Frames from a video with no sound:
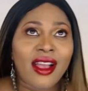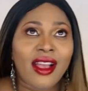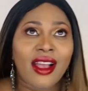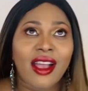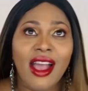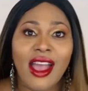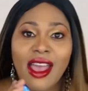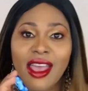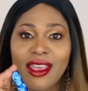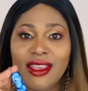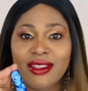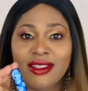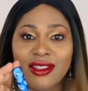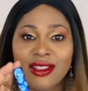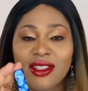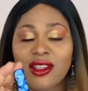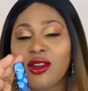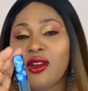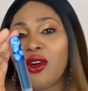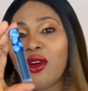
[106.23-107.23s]

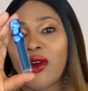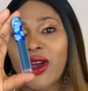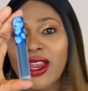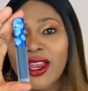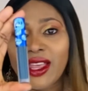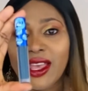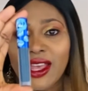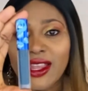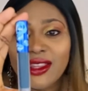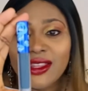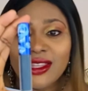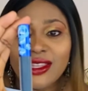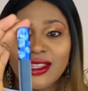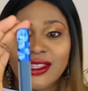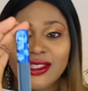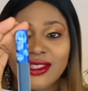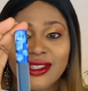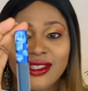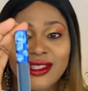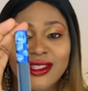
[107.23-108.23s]
Guys, go and get
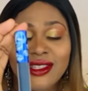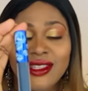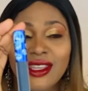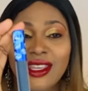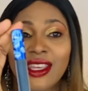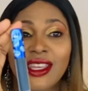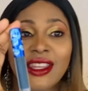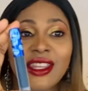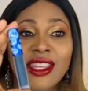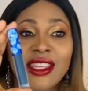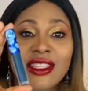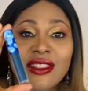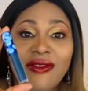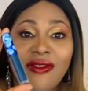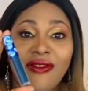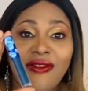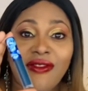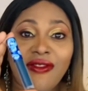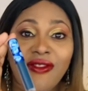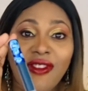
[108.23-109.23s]
this. It is
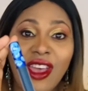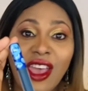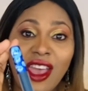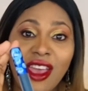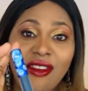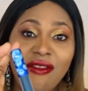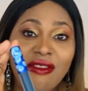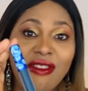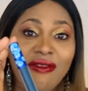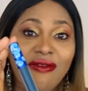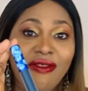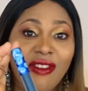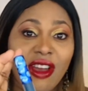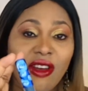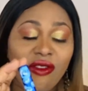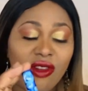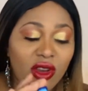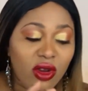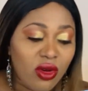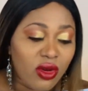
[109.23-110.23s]
very,
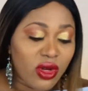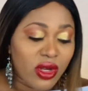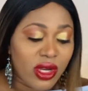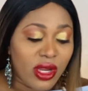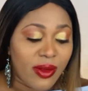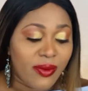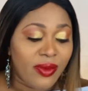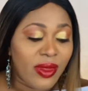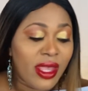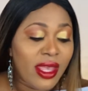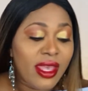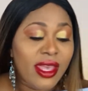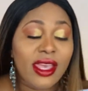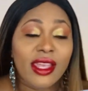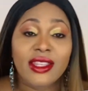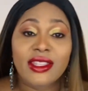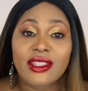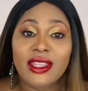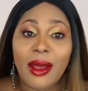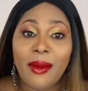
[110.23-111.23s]
very good.
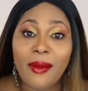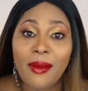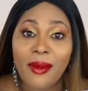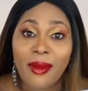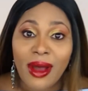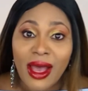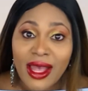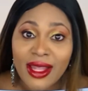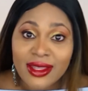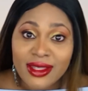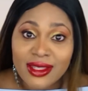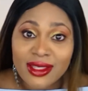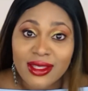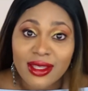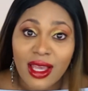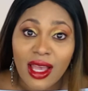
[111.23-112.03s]
It's a matte